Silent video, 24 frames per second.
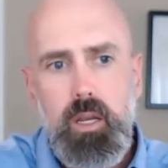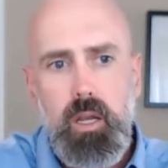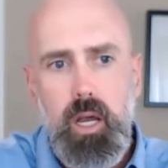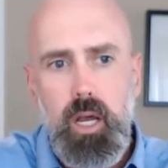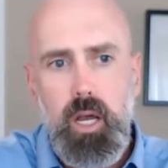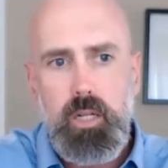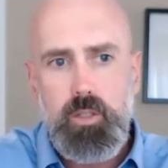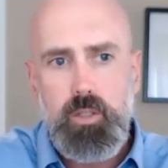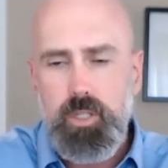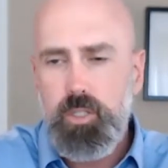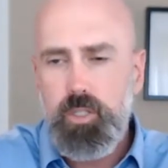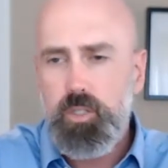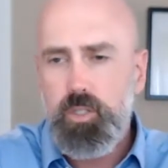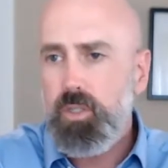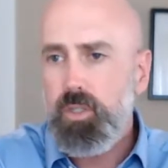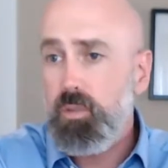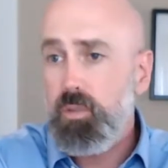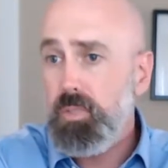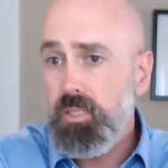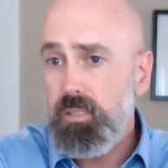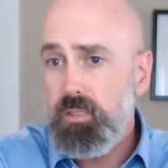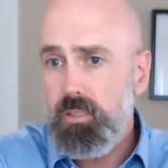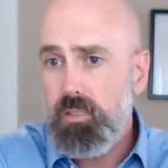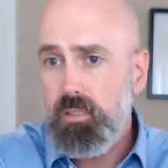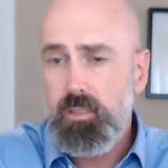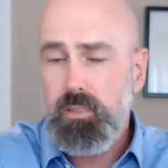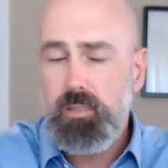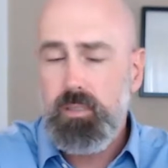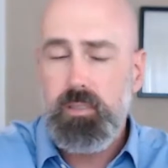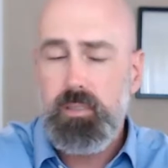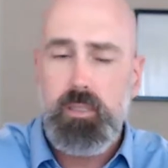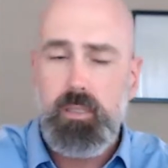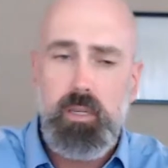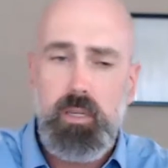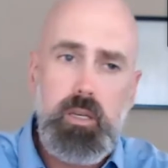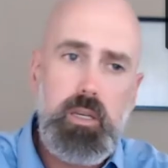traditional
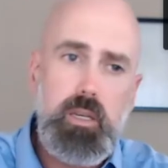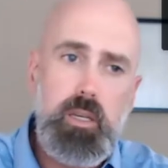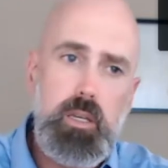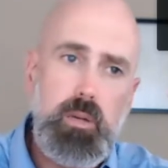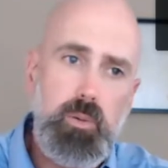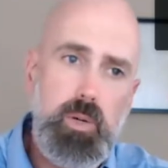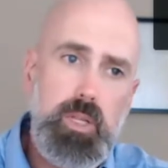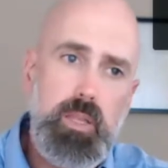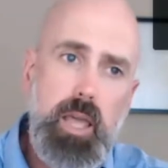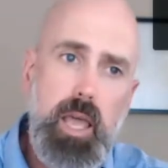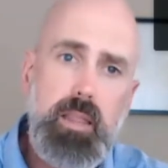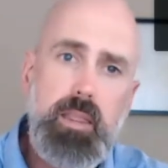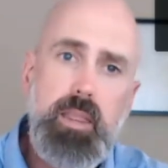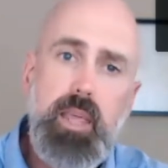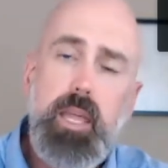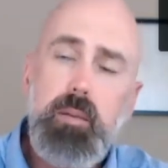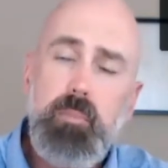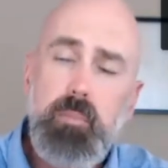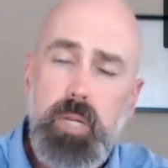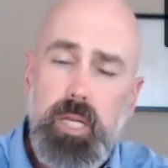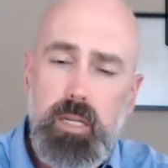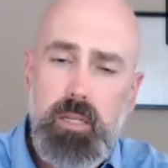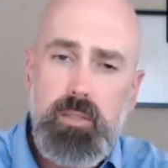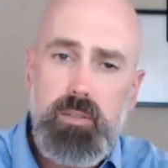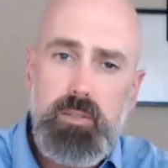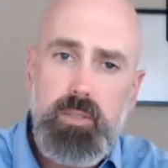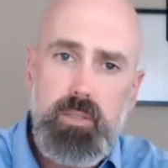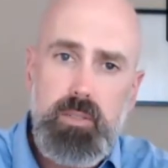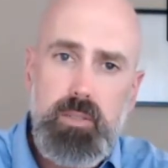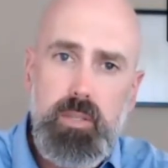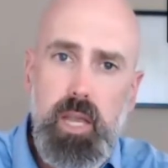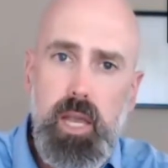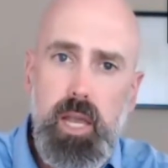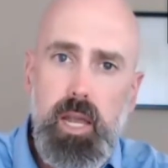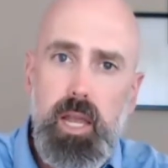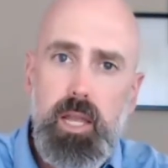business. And what that then means
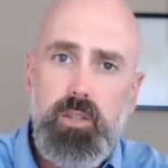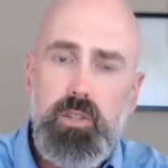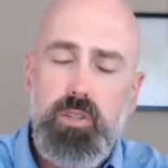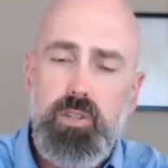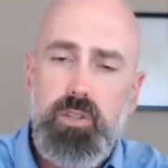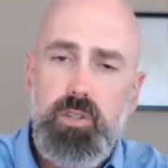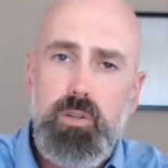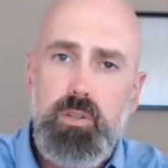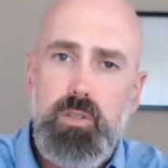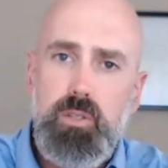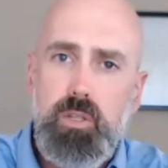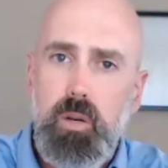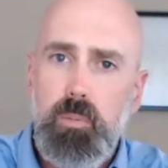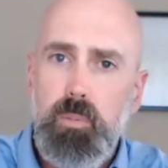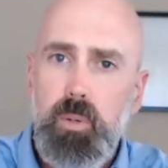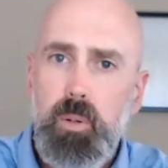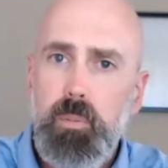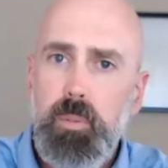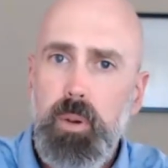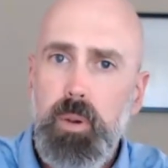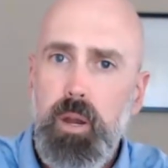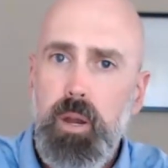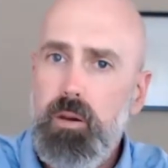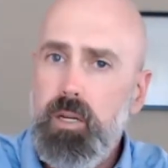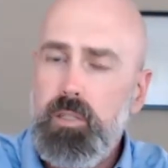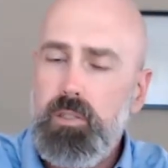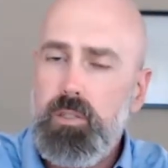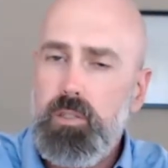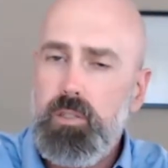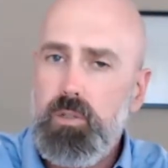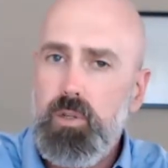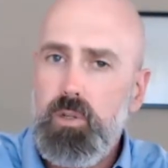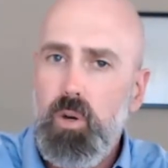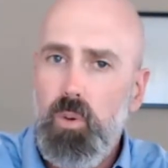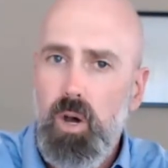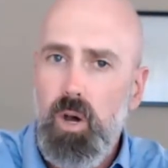is that as students are preparing
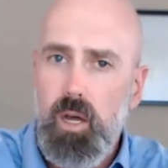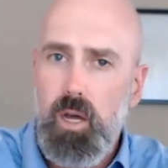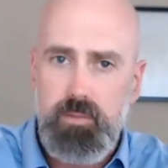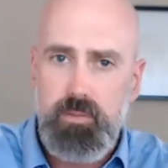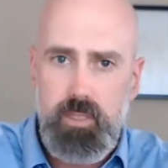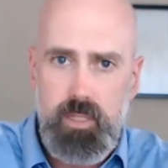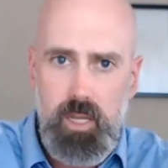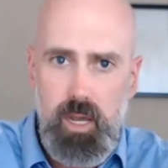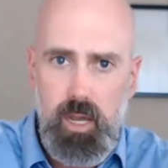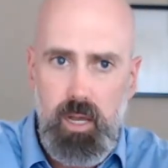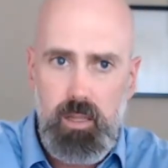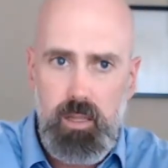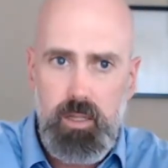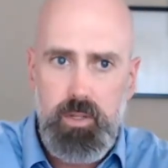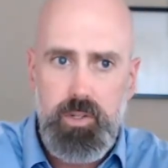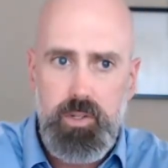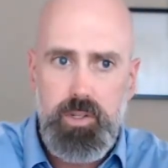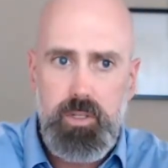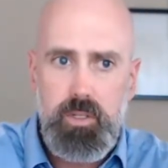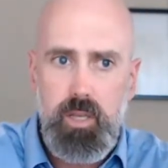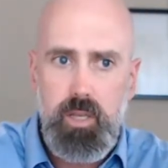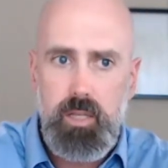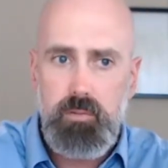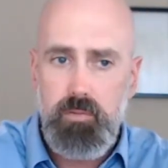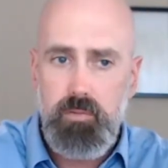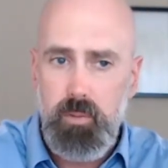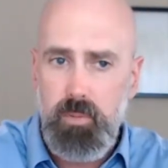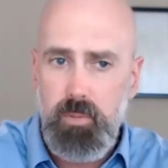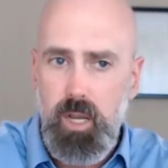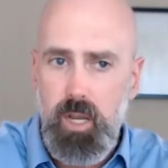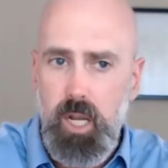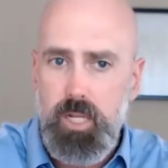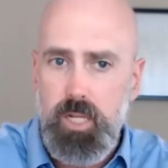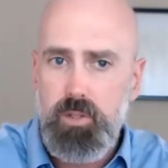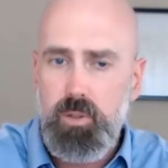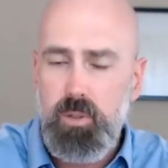to go off to college, from the
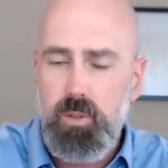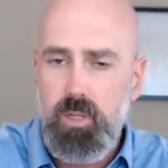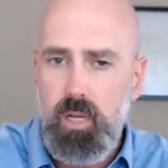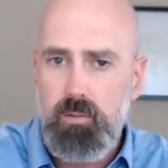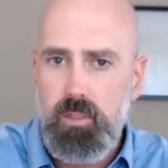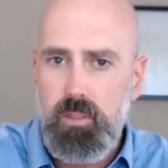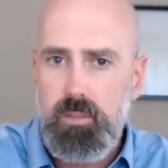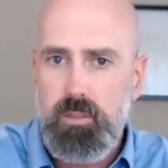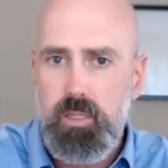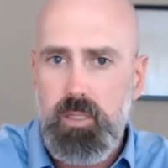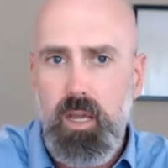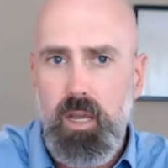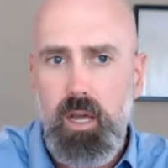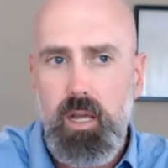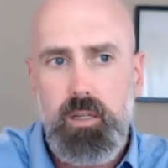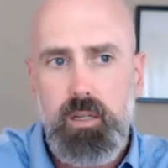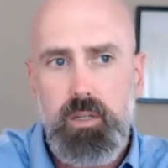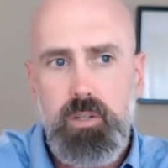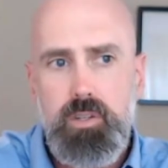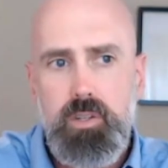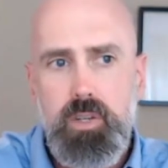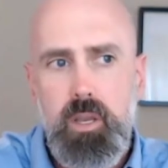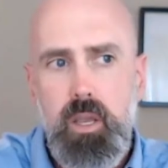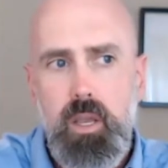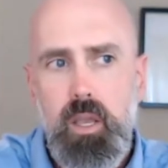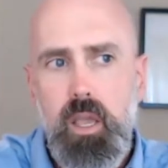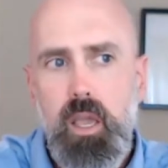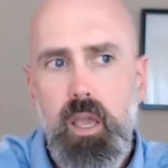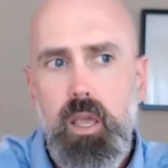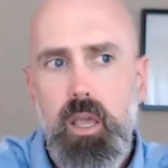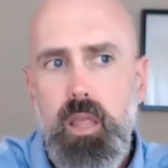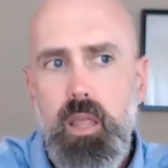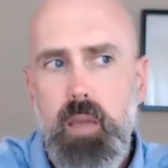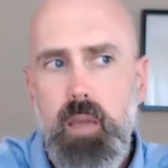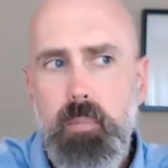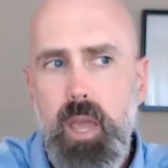high school level to college,
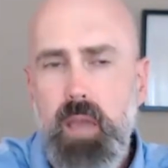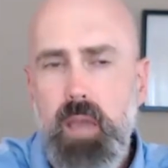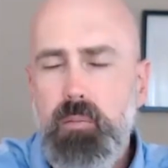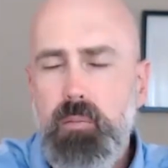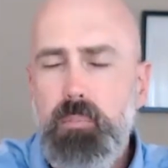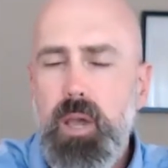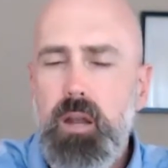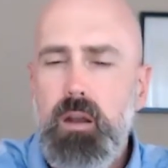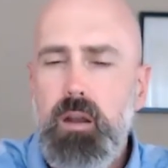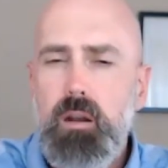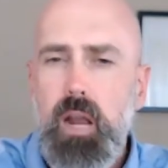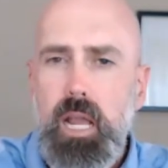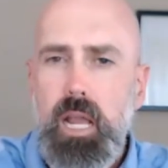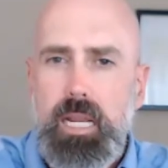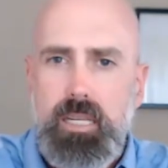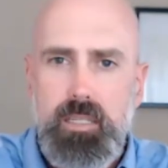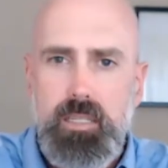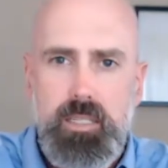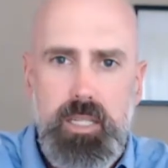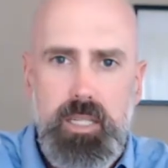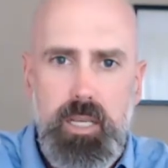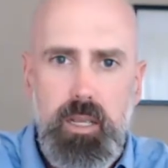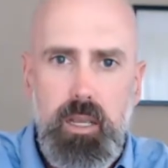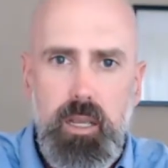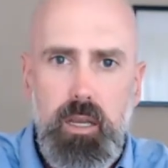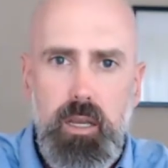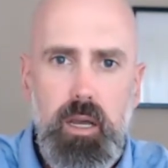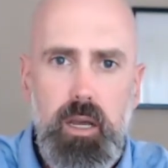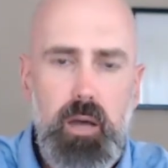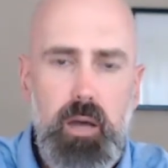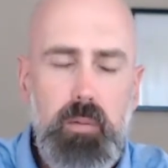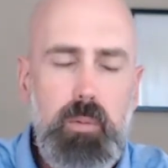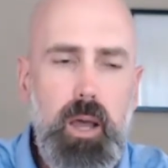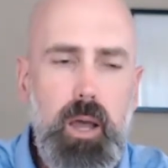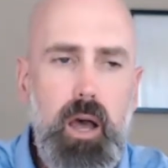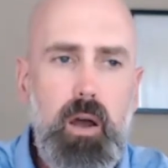they may have a better idea
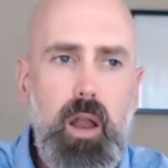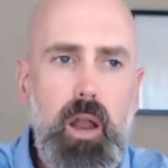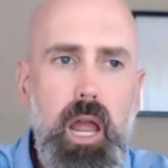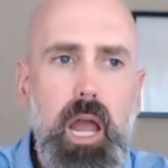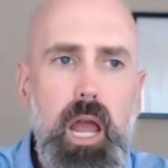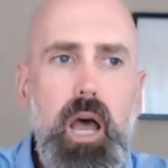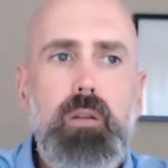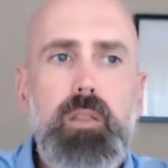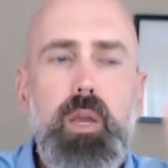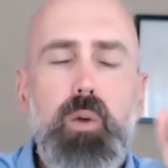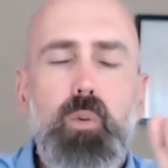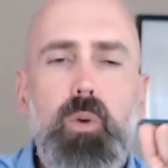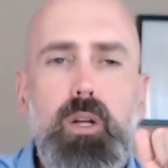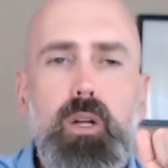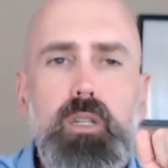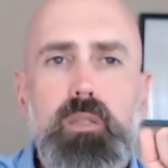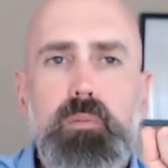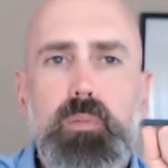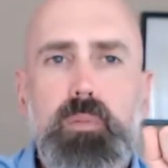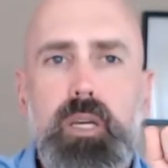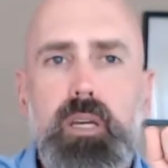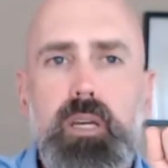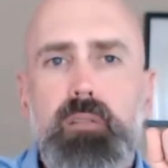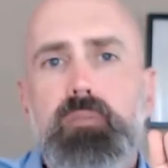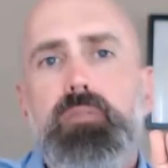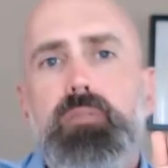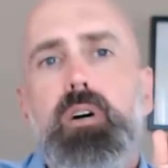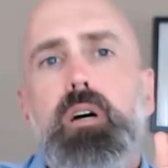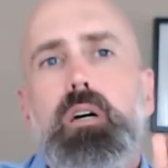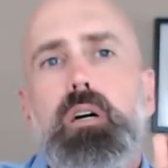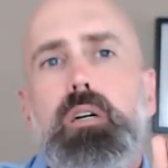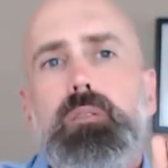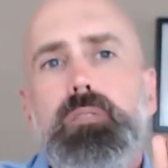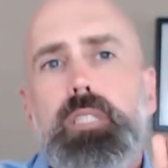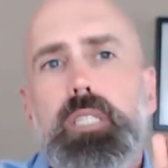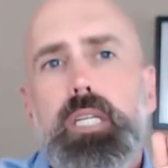about how they want to be
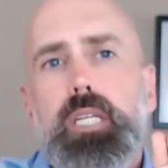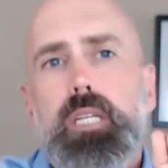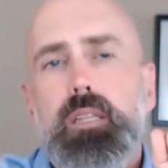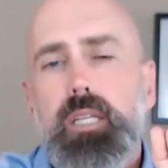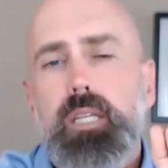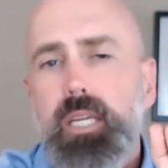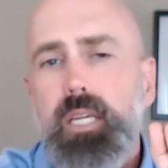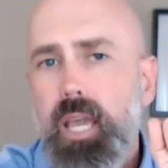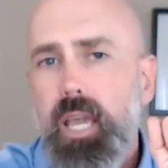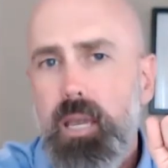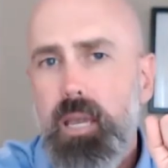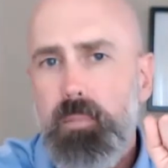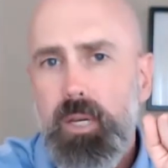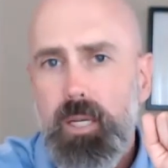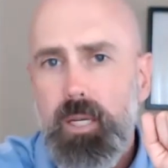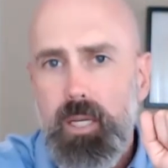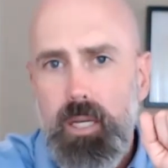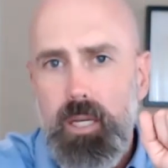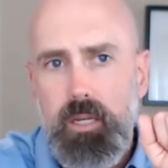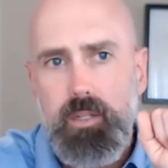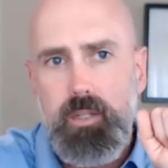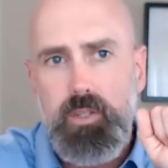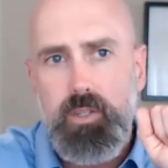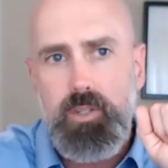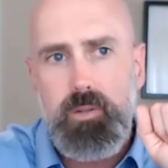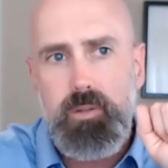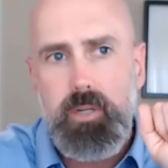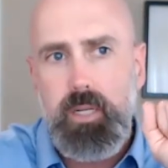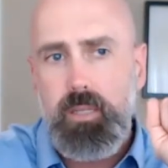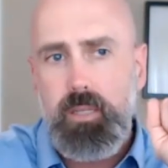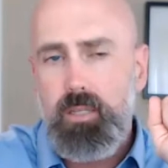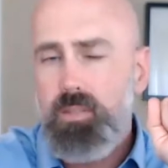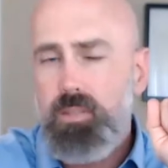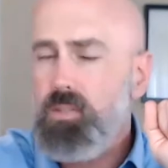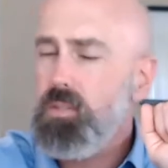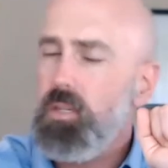involved in the gaming industry.
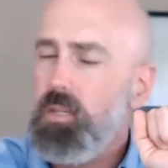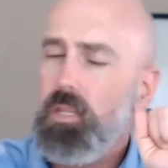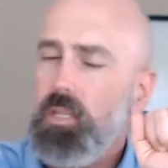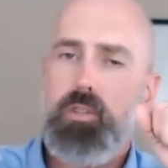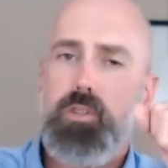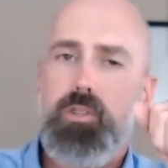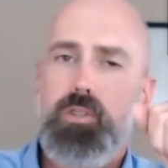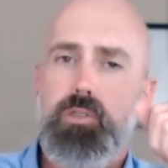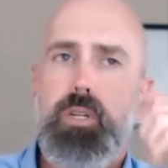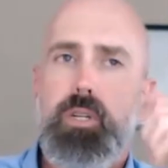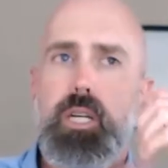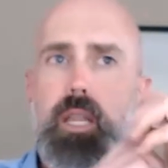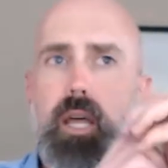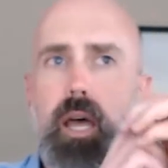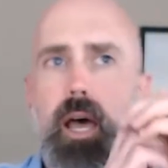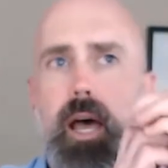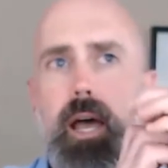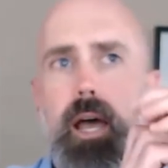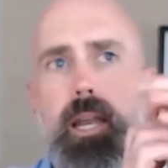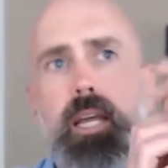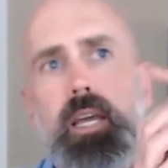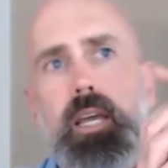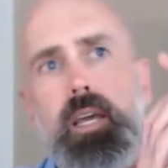This is an industry that